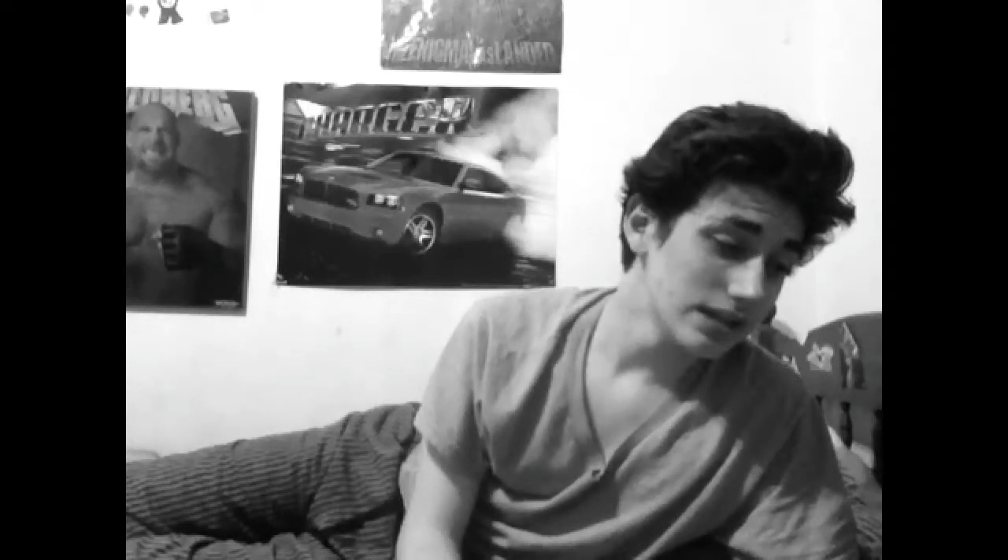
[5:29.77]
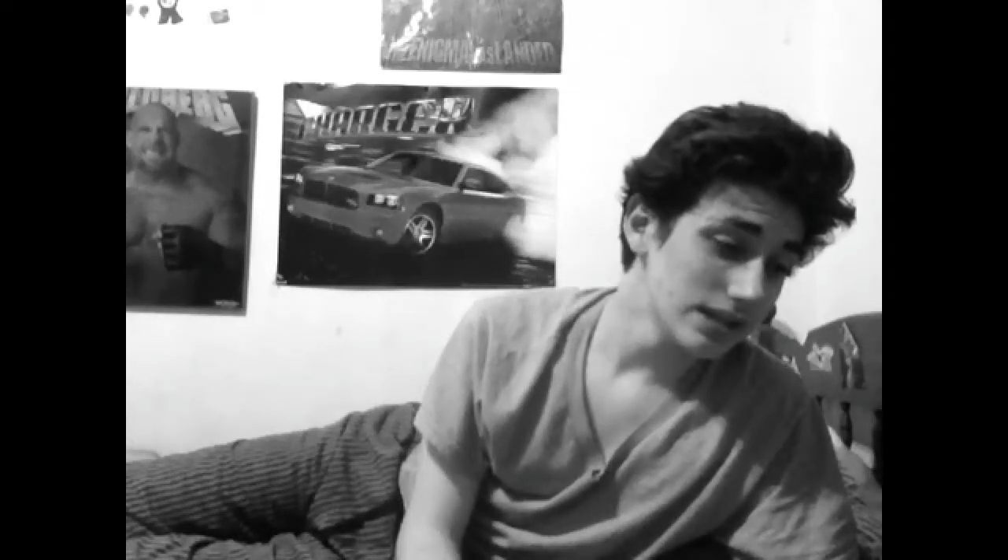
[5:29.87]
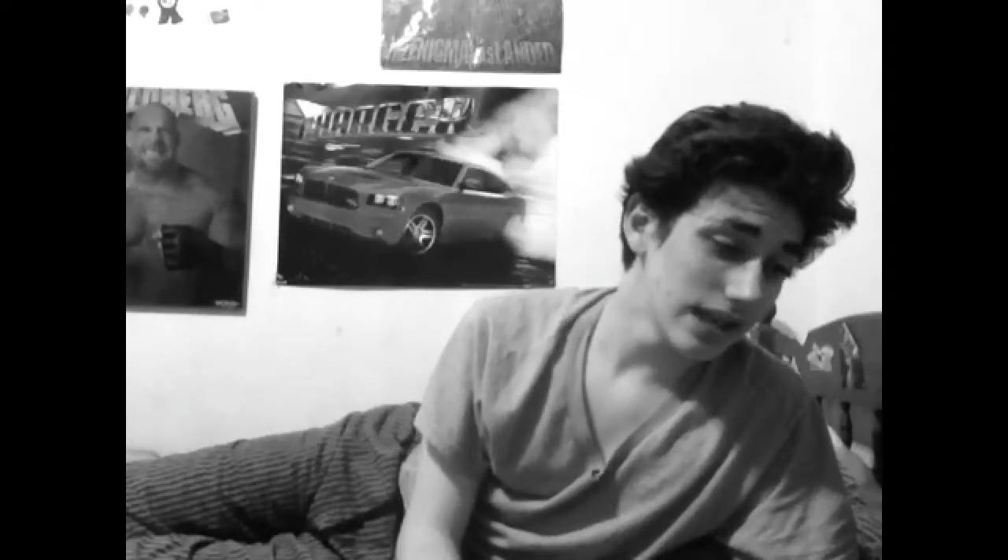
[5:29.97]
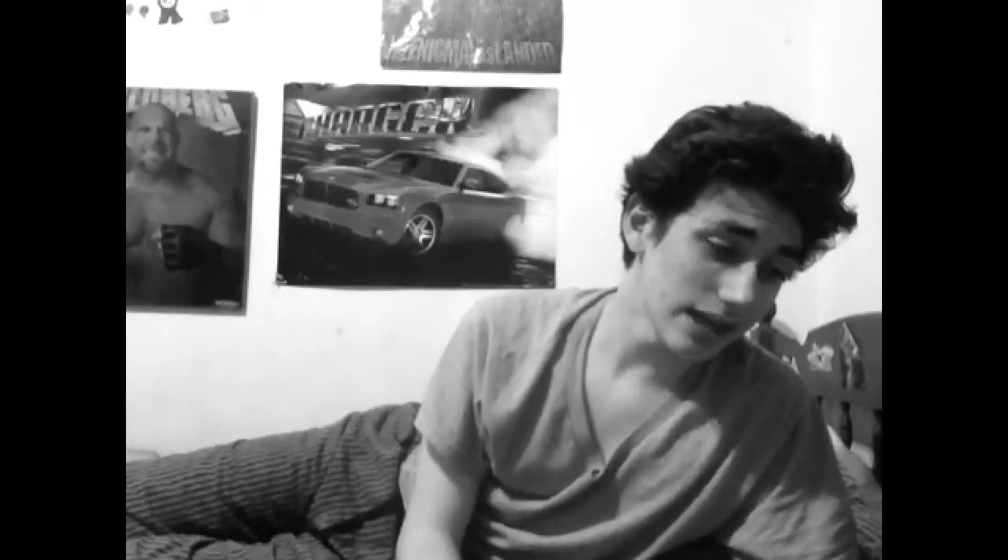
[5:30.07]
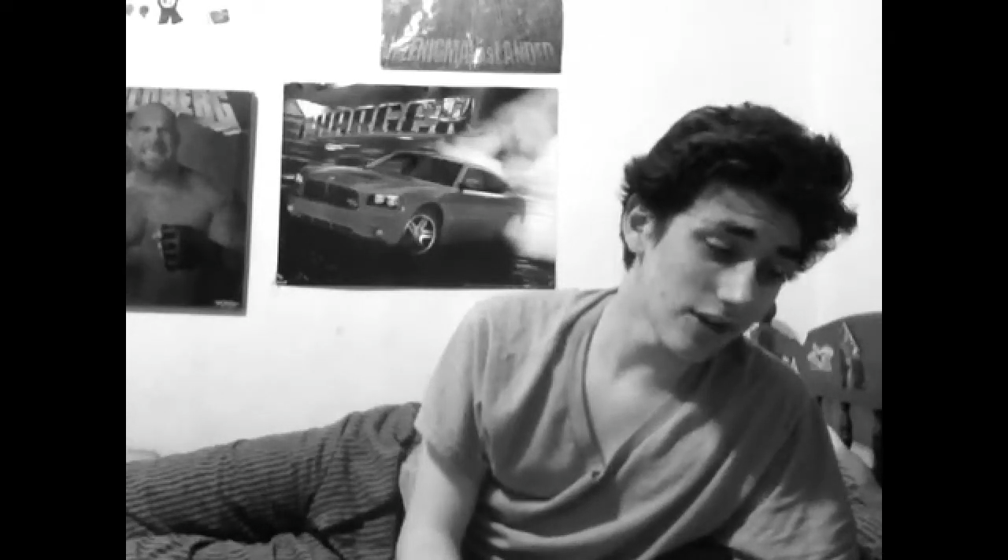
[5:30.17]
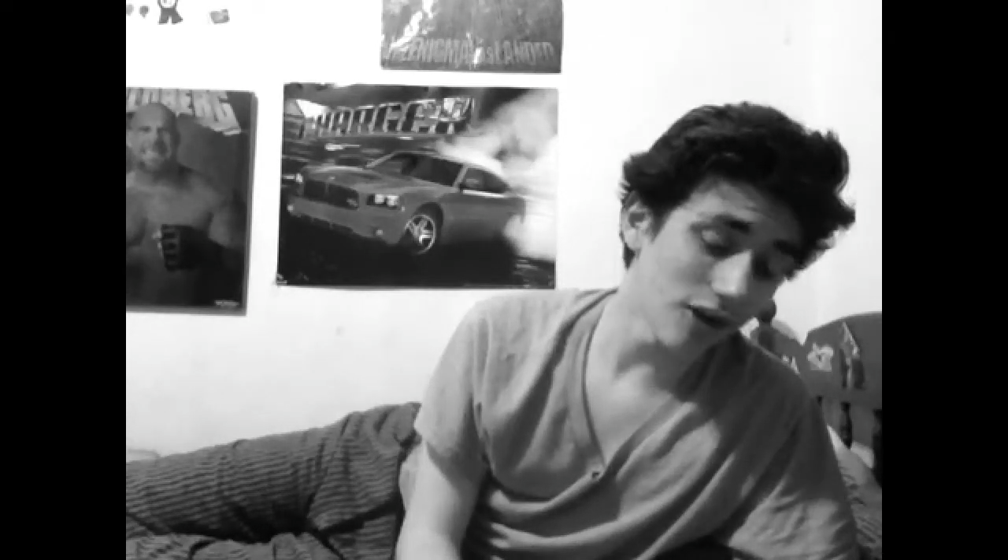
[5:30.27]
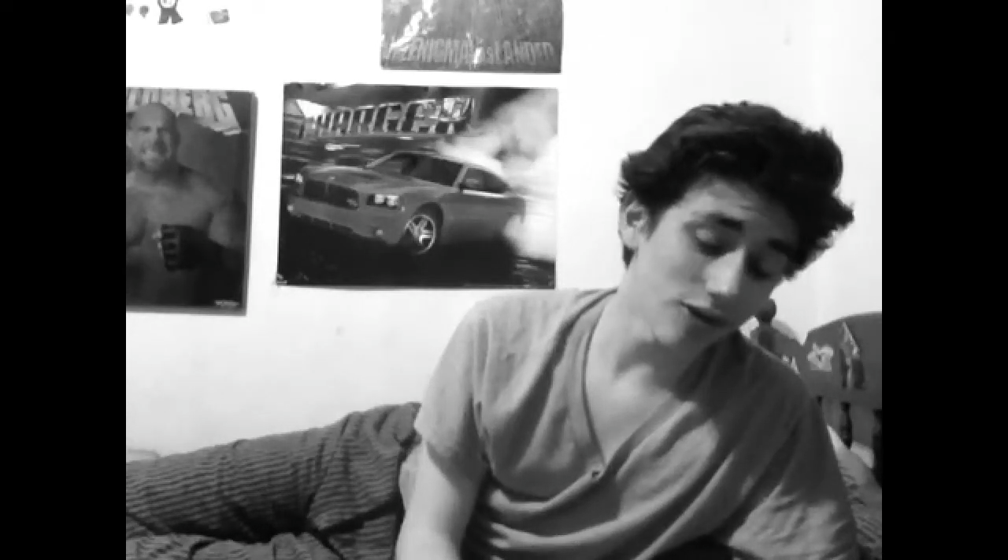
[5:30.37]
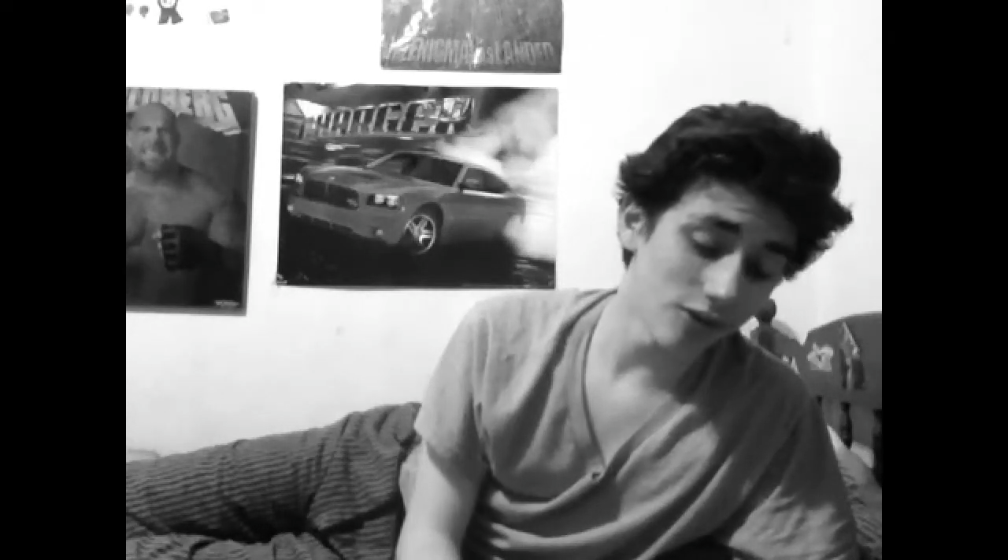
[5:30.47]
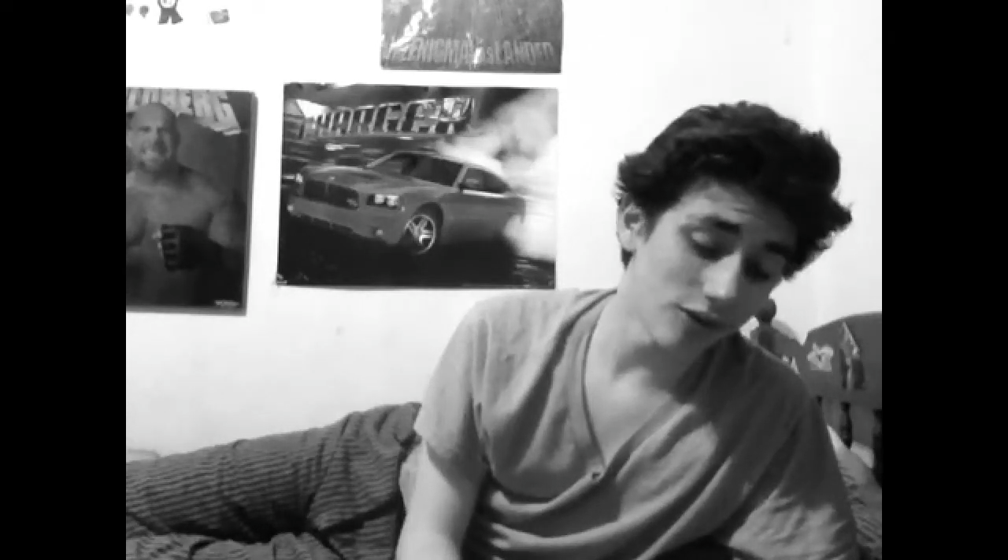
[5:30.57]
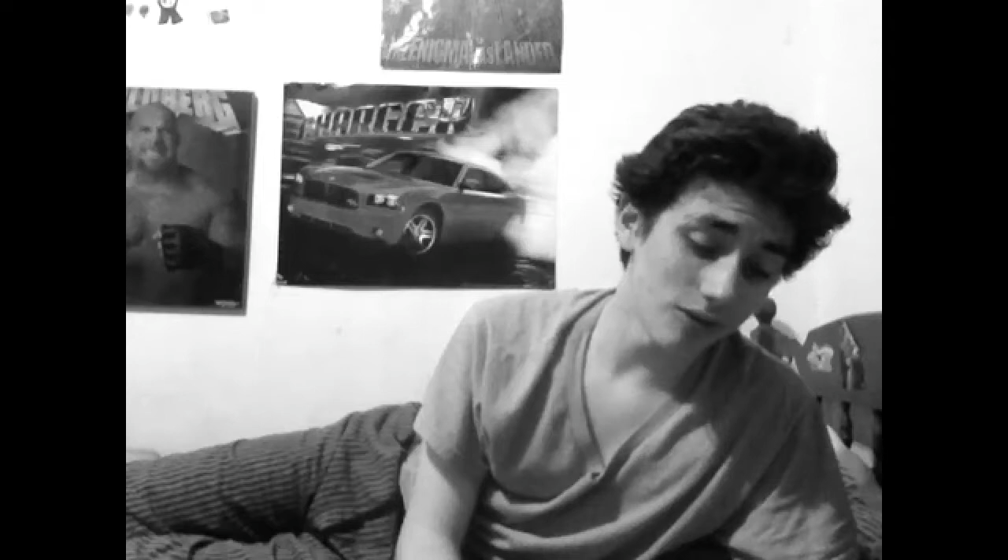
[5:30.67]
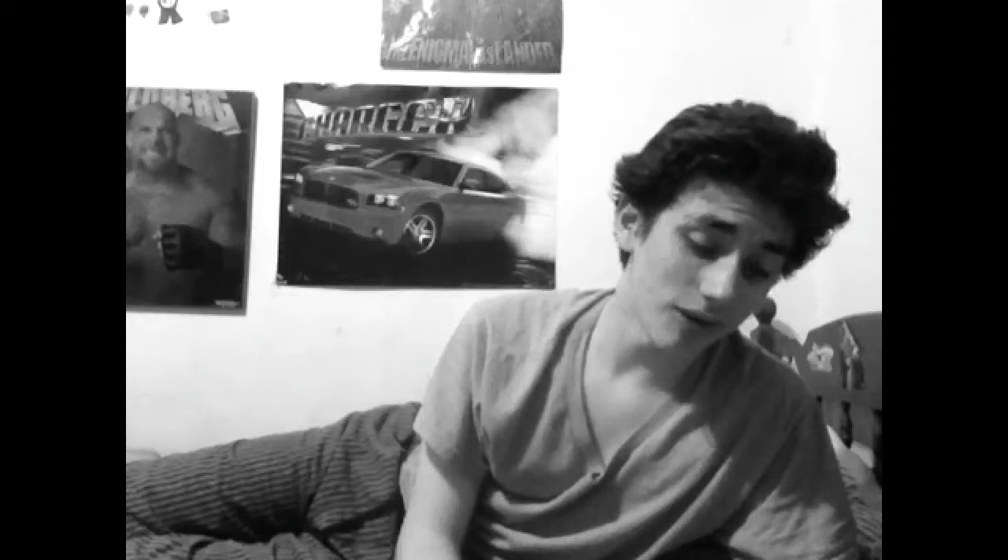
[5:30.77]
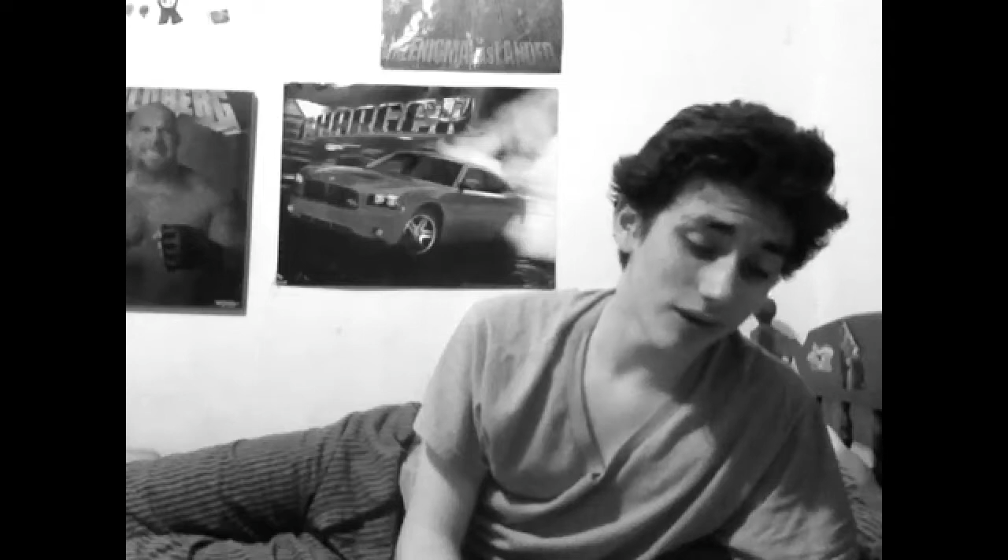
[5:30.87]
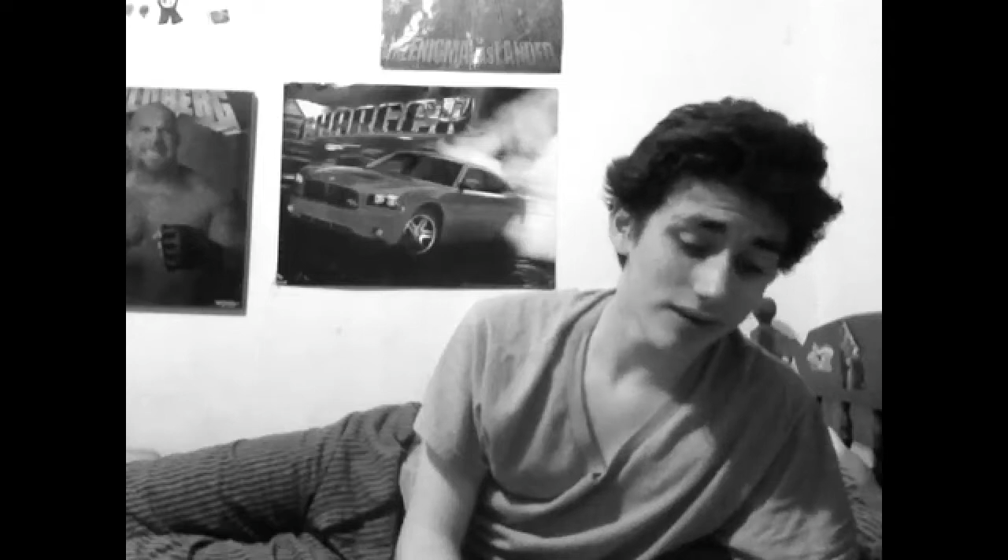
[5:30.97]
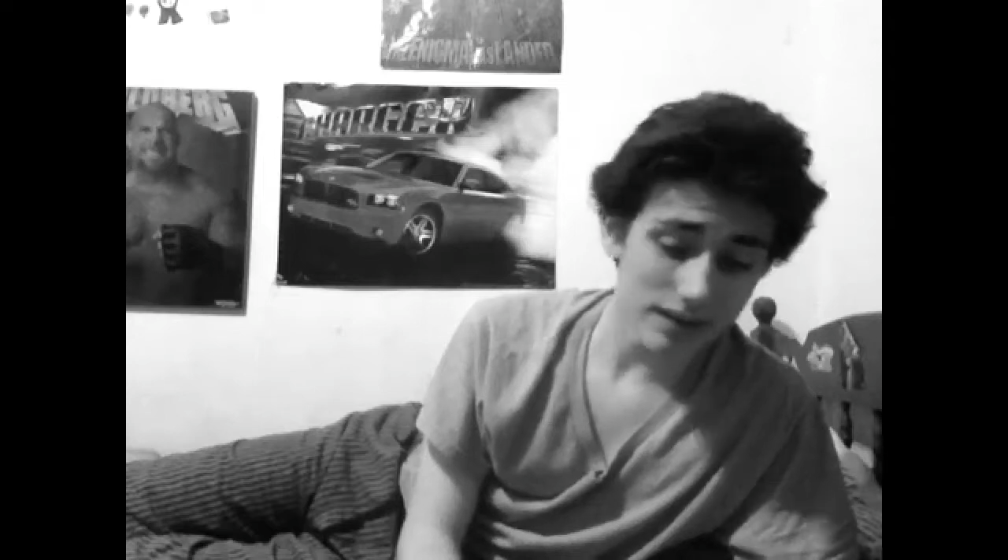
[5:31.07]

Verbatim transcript: That's also due tomorrow.